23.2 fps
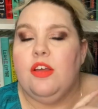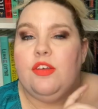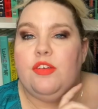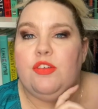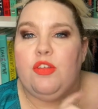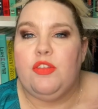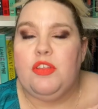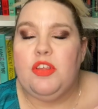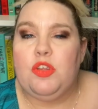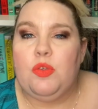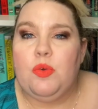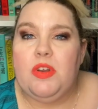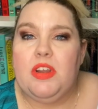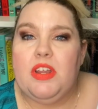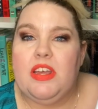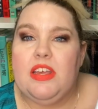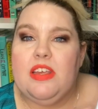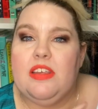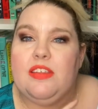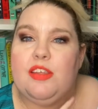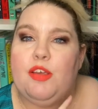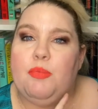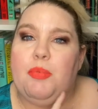So this one
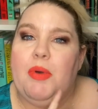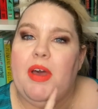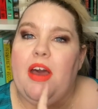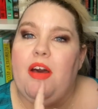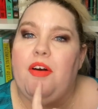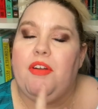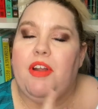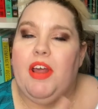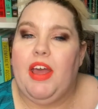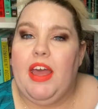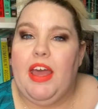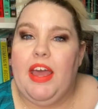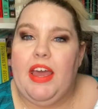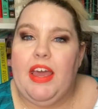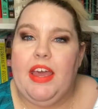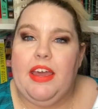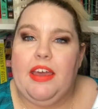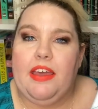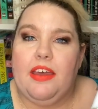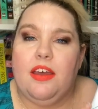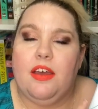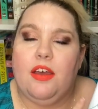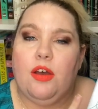is about
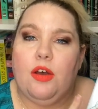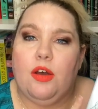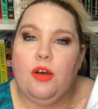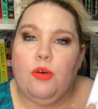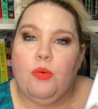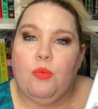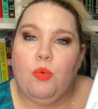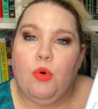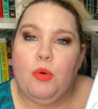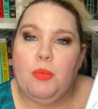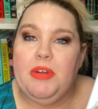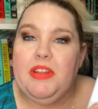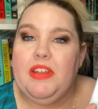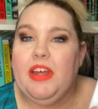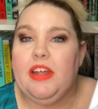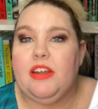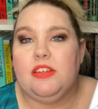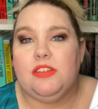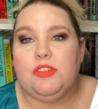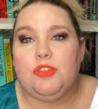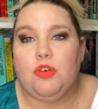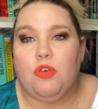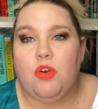a woman that
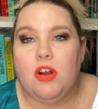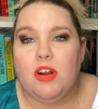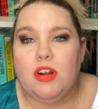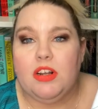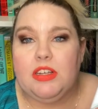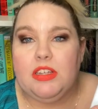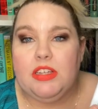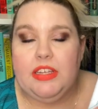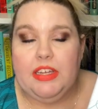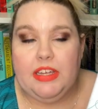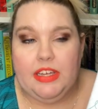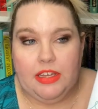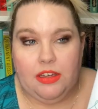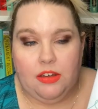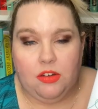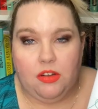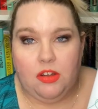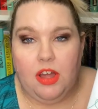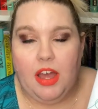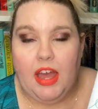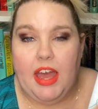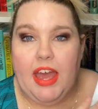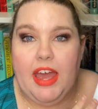is chronically
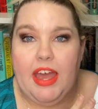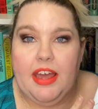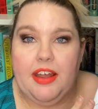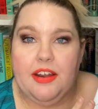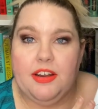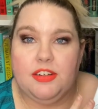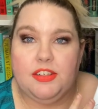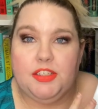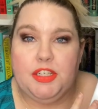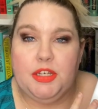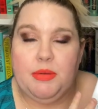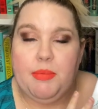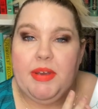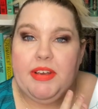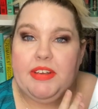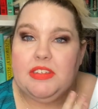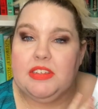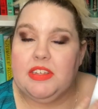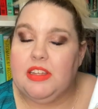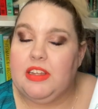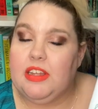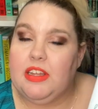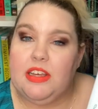ill and she
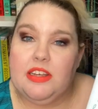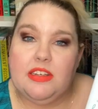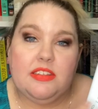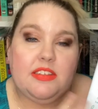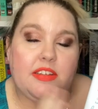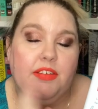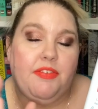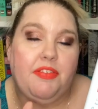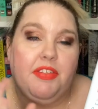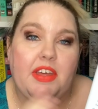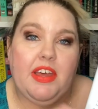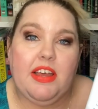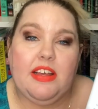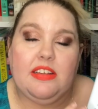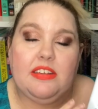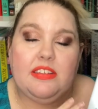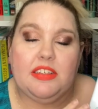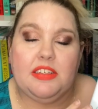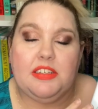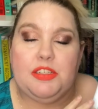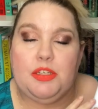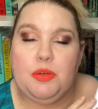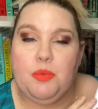makes a list of things
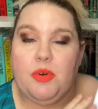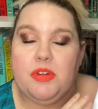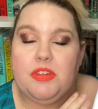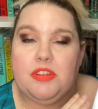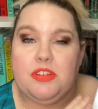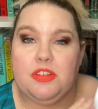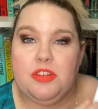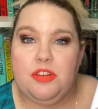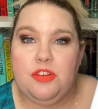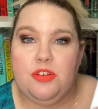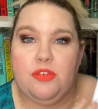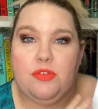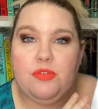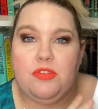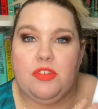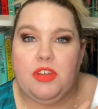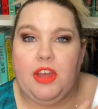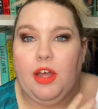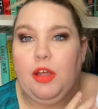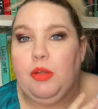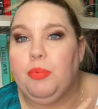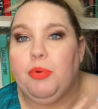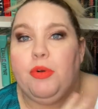that she wants to do
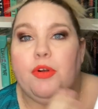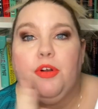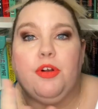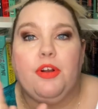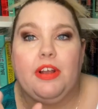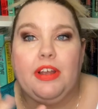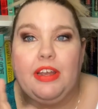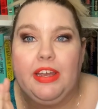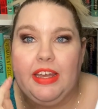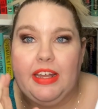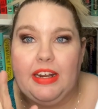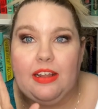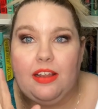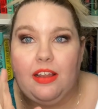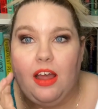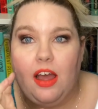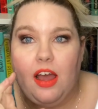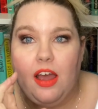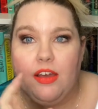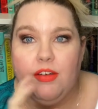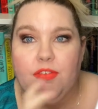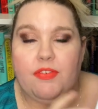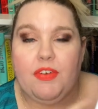to help her get
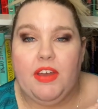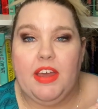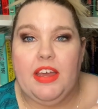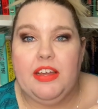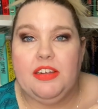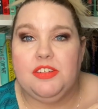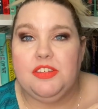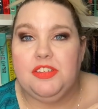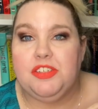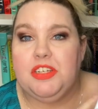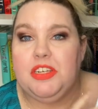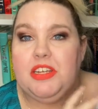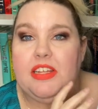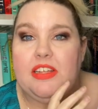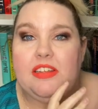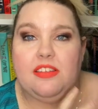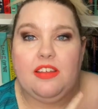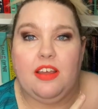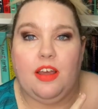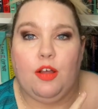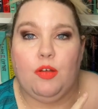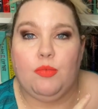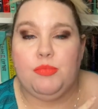alive and she
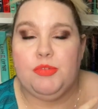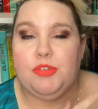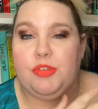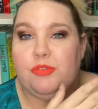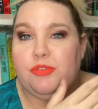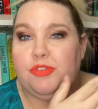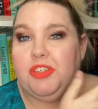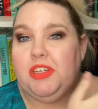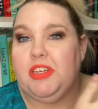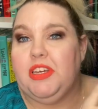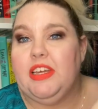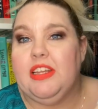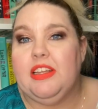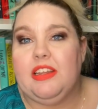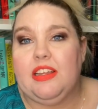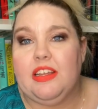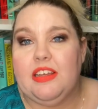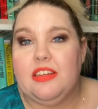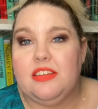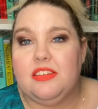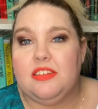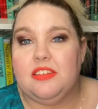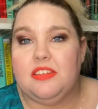needs help. So she
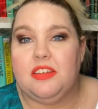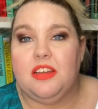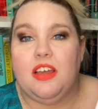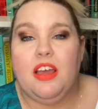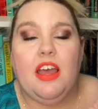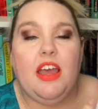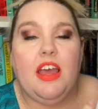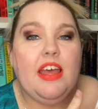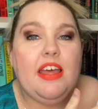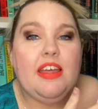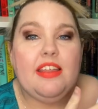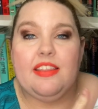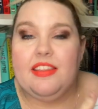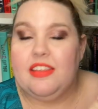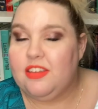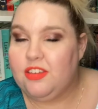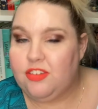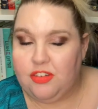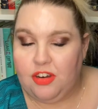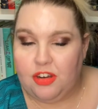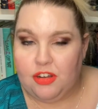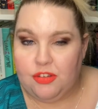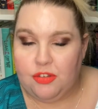enlists
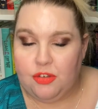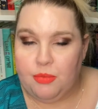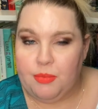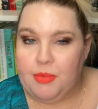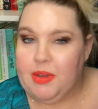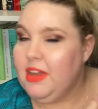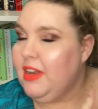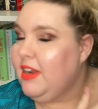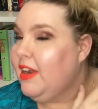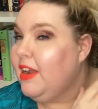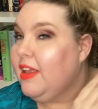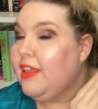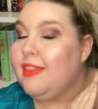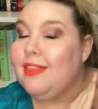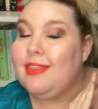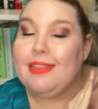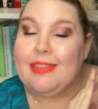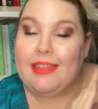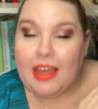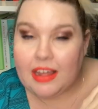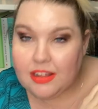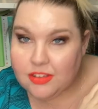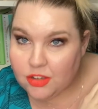this
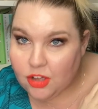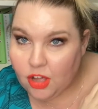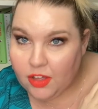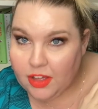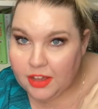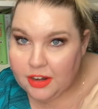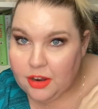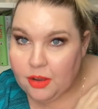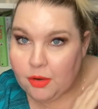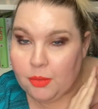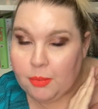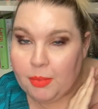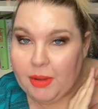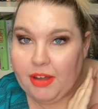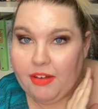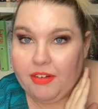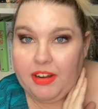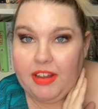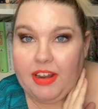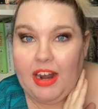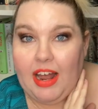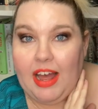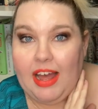gentleman. That's all I know about
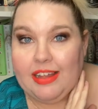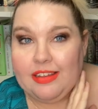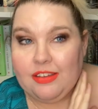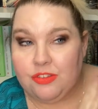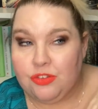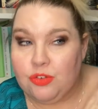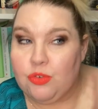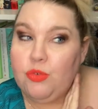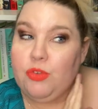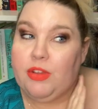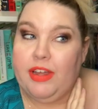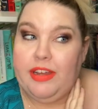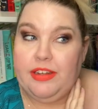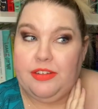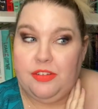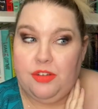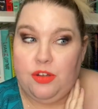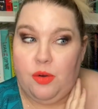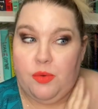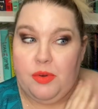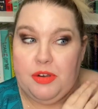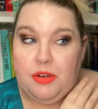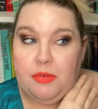it. I do like to
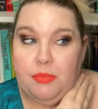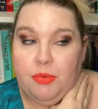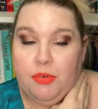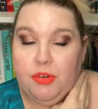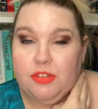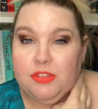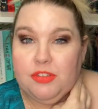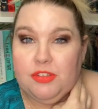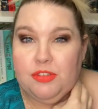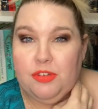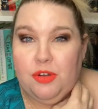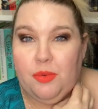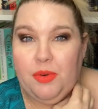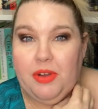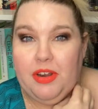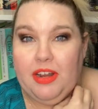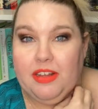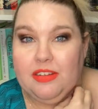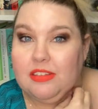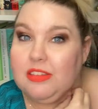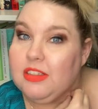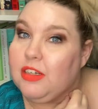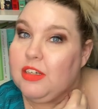go into books knowing
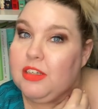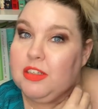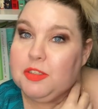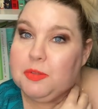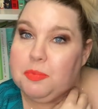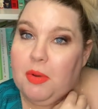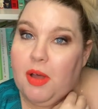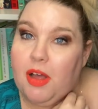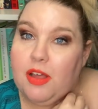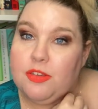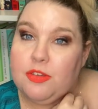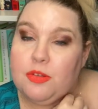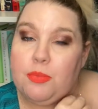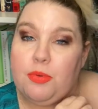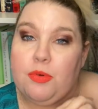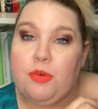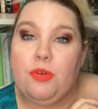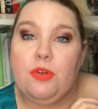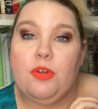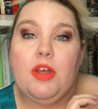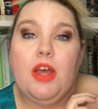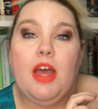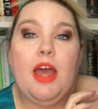as little as
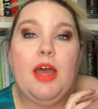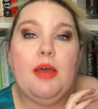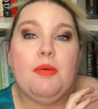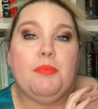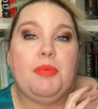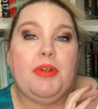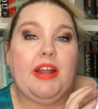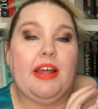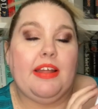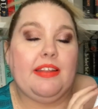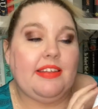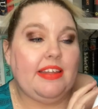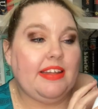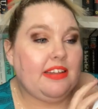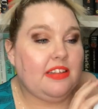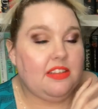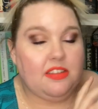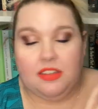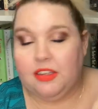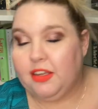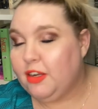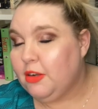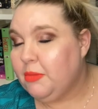possible, but I think
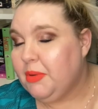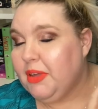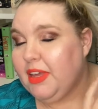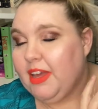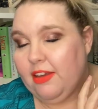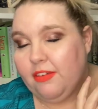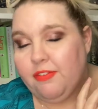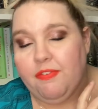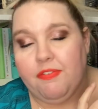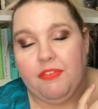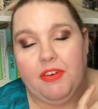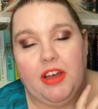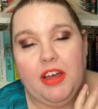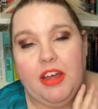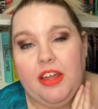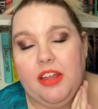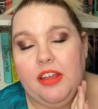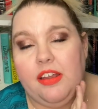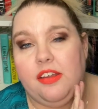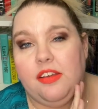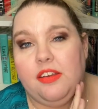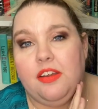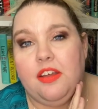this is going to be a
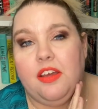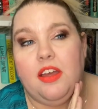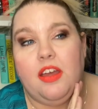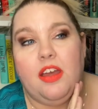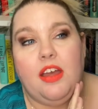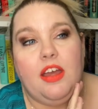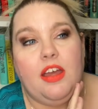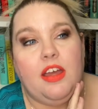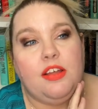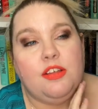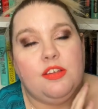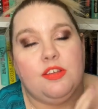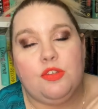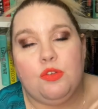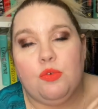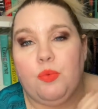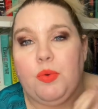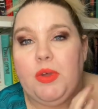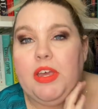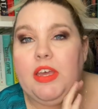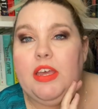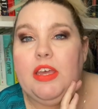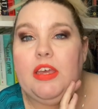fun,
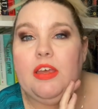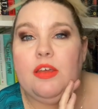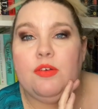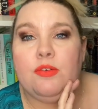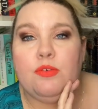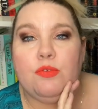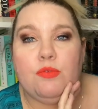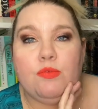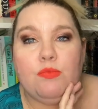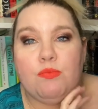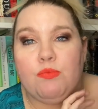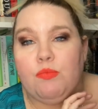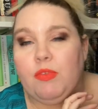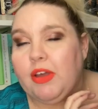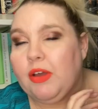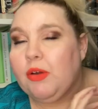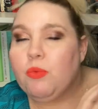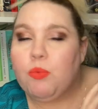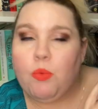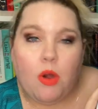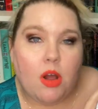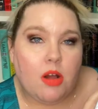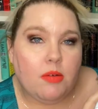sweet, like
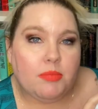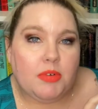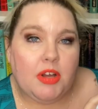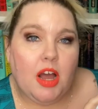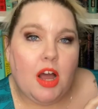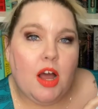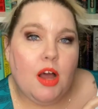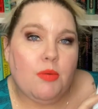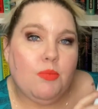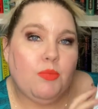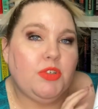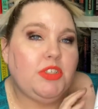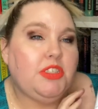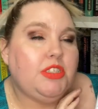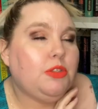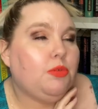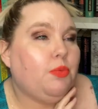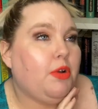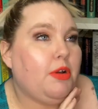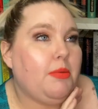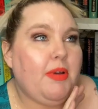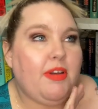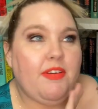rom-com, which is
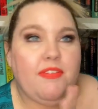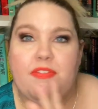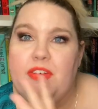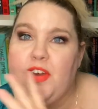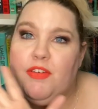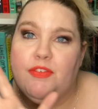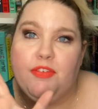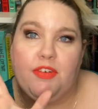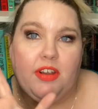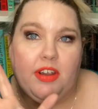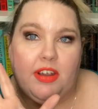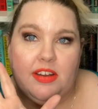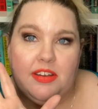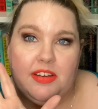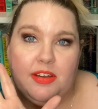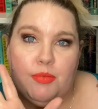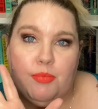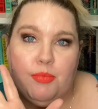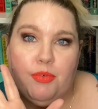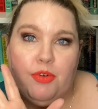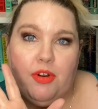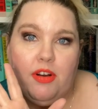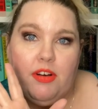one of my favorite
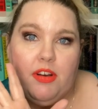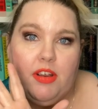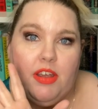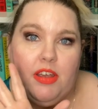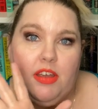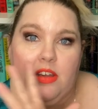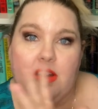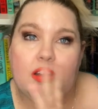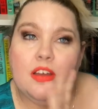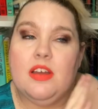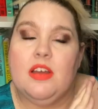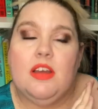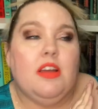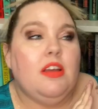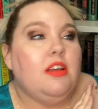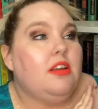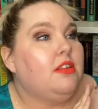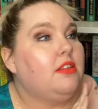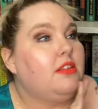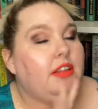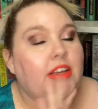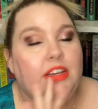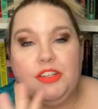contemporary
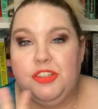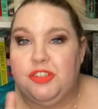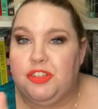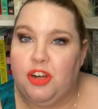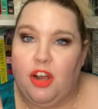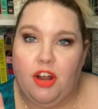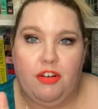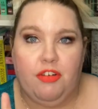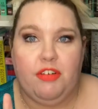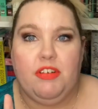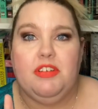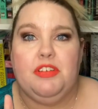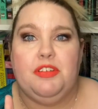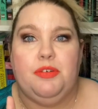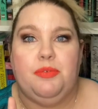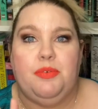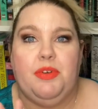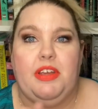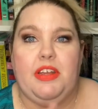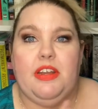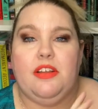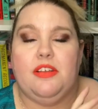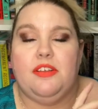like genres to
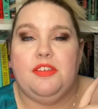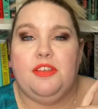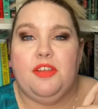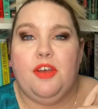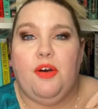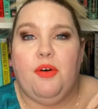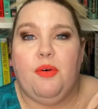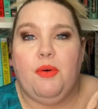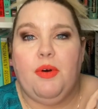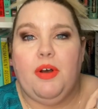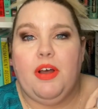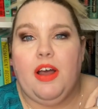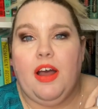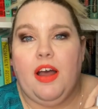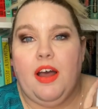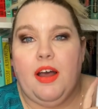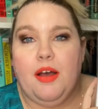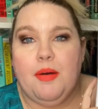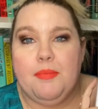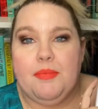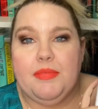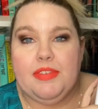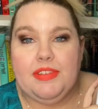read. So
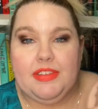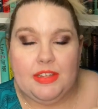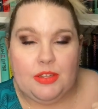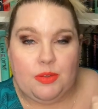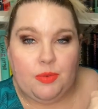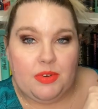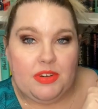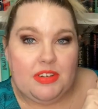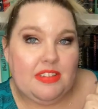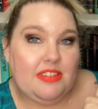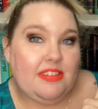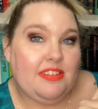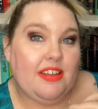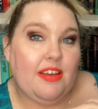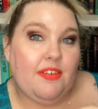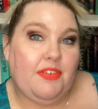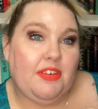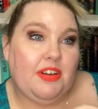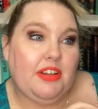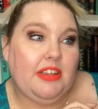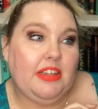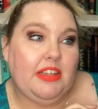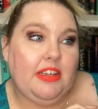um, this one is
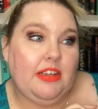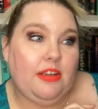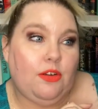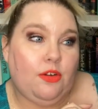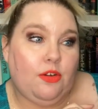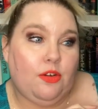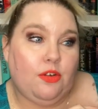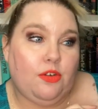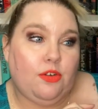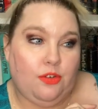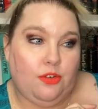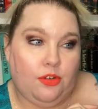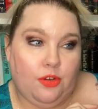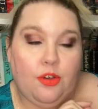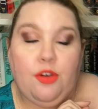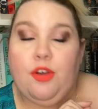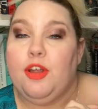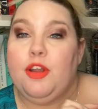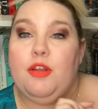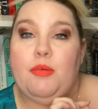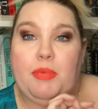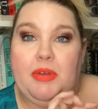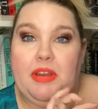definitely
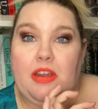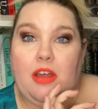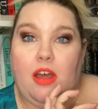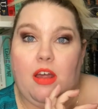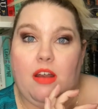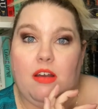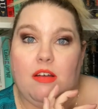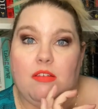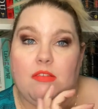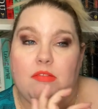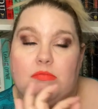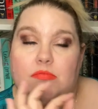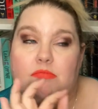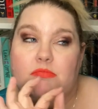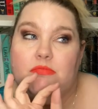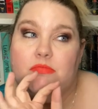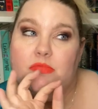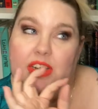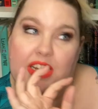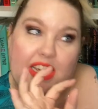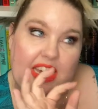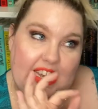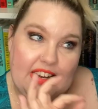going to be done
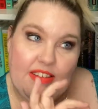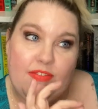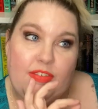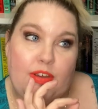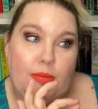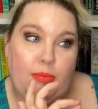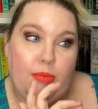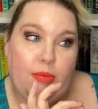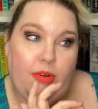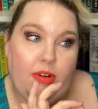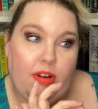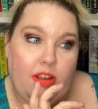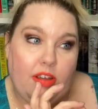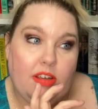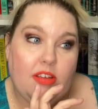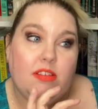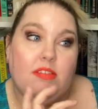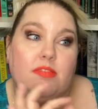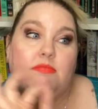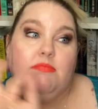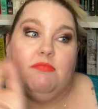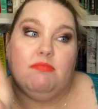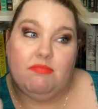in February
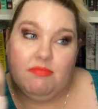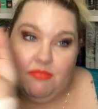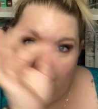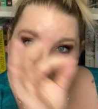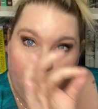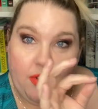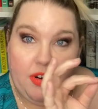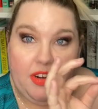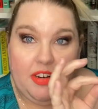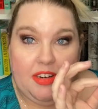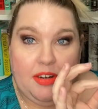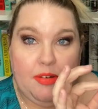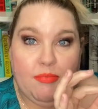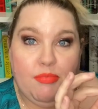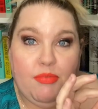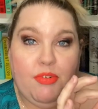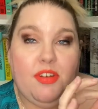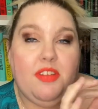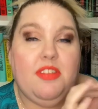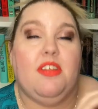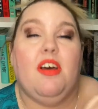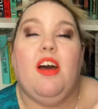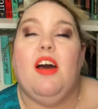for
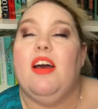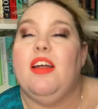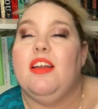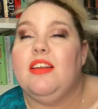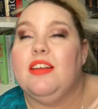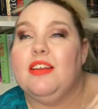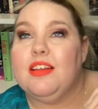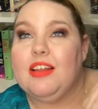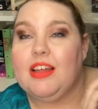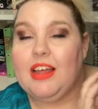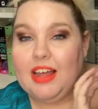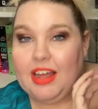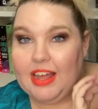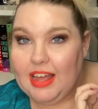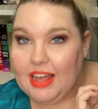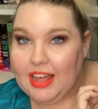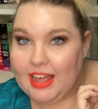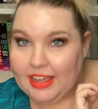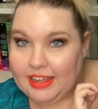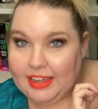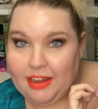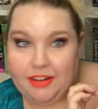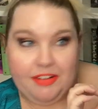Contemporary-thon.
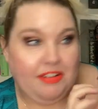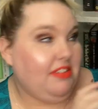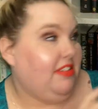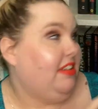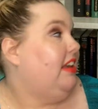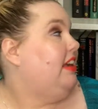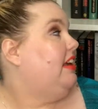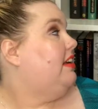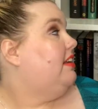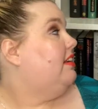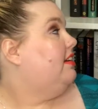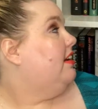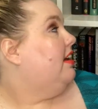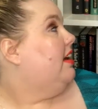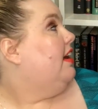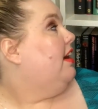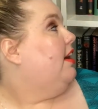I guarantee it.